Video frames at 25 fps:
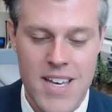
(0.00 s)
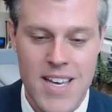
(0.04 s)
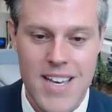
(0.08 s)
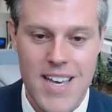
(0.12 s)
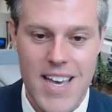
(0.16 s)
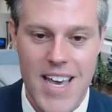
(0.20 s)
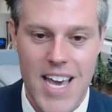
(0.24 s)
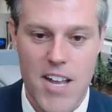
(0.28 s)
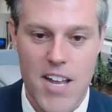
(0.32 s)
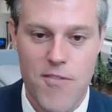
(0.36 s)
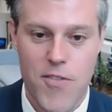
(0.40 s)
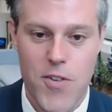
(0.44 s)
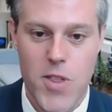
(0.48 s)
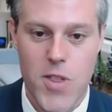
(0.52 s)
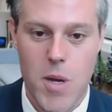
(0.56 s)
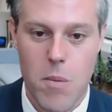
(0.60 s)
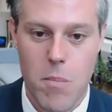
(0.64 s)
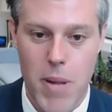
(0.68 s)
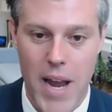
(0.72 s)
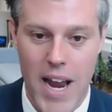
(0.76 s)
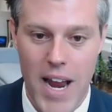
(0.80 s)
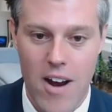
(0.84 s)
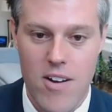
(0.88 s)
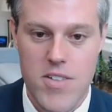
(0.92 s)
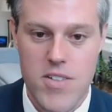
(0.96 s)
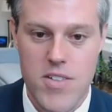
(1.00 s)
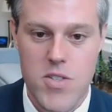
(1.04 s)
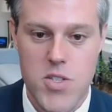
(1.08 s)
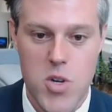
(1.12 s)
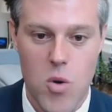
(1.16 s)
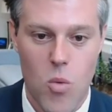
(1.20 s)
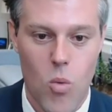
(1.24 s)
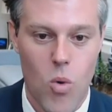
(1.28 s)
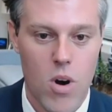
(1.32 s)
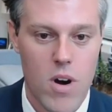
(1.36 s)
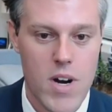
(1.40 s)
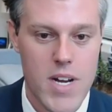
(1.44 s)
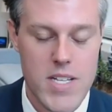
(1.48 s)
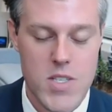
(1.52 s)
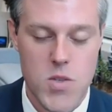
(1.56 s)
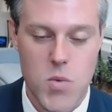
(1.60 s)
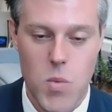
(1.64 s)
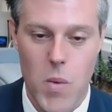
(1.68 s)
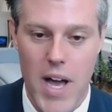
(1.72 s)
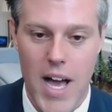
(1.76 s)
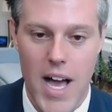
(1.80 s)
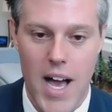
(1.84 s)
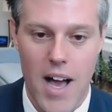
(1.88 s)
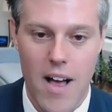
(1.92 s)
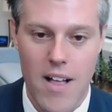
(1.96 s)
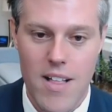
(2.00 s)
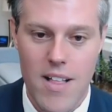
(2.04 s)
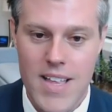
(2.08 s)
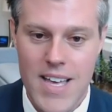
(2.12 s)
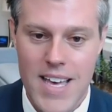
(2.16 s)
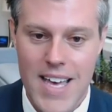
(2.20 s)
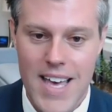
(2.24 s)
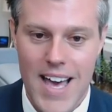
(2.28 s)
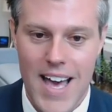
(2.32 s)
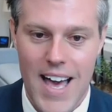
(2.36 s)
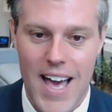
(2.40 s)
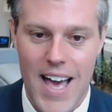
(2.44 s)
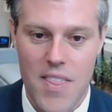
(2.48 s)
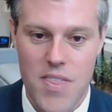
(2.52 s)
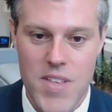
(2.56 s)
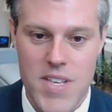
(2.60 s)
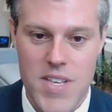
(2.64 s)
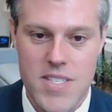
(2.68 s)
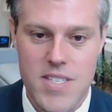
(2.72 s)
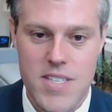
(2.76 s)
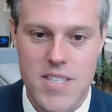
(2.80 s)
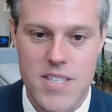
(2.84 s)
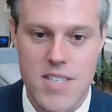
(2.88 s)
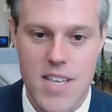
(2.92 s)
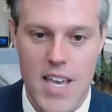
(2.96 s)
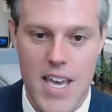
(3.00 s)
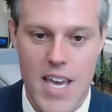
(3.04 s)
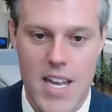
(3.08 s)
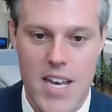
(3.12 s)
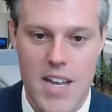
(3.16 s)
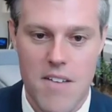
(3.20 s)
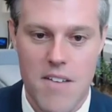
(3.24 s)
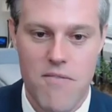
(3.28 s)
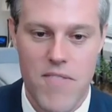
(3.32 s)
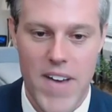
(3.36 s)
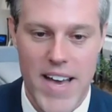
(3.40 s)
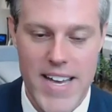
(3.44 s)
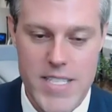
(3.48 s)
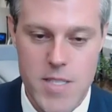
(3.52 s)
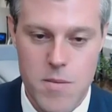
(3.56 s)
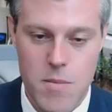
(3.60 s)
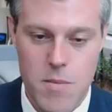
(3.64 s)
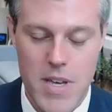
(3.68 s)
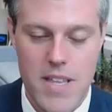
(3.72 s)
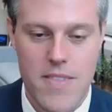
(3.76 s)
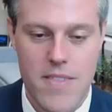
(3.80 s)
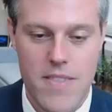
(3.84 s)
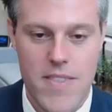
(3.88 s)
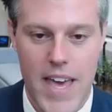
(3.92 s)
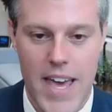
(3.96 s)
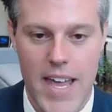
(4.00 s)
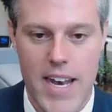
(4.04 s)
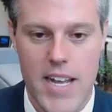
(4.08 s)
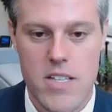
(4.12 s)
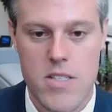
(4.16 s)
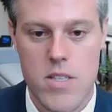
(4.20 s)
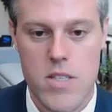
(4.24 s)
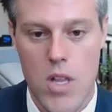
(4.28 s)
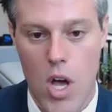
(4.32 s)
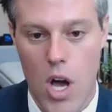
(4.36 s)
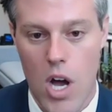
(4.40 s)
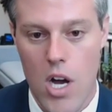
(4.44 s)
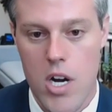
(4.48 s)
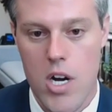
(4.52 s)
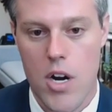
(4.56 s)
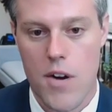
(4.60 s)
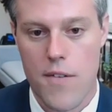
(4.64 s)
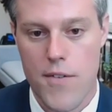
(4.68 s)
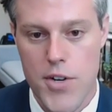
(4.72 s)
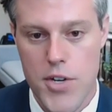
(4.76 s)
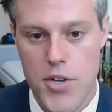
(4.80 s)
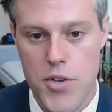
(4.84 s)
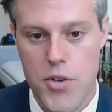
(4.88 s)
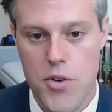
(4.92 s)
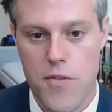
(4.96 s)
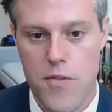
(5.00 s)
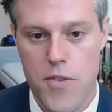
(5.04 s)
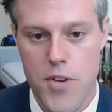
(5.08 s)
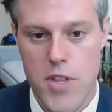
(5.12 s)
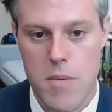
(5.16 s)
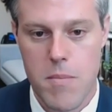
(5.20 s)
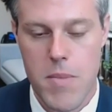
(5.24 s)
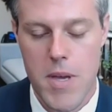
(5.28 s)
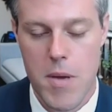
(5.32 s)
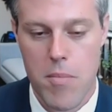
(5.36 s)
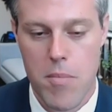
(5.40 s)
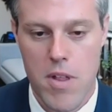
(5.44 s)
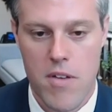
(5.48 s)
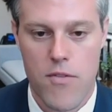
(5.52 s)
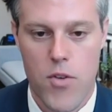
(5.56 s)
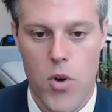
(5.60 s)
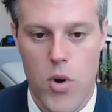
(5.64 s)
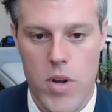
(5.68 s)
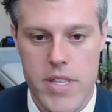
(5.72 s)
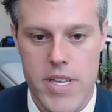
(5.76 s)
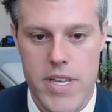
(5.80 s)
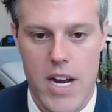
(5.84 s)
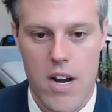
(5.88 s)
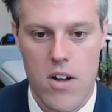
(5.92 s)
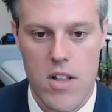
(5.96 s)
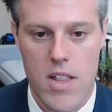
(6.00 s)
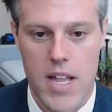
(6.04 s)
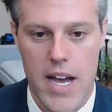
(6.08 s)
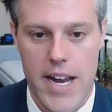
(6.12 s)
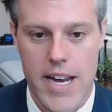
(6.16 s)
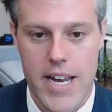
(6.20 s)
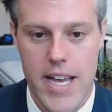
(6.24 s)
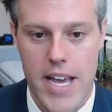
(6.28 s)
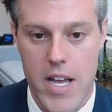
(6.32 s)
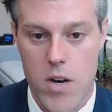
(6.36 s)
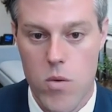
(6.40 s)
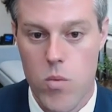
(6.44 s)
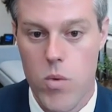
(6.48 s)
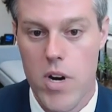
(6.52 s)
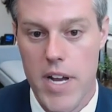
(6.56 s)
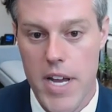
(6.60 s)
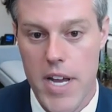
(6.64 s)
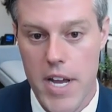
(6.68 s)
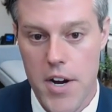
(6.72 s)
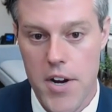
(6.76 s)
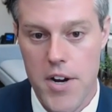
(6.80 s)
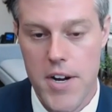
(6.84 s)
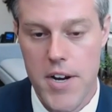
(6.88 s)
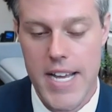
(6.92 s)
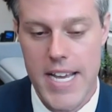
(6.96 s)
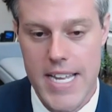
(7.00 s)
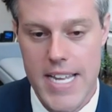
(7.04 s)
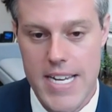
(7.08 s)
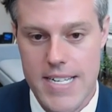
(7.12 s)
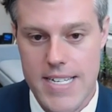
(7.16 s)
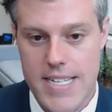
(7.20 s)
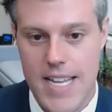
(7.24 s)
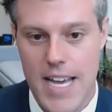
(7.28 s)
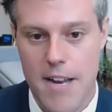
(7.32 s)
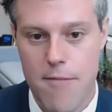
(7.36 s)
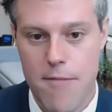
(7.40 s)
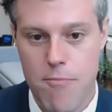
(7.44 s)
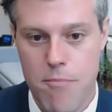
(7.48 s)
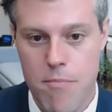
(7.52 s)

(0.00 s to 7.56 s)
and for their parents to work as well. This is an investment that is long overdue for the people of North Carolina, and we're eager to get it done.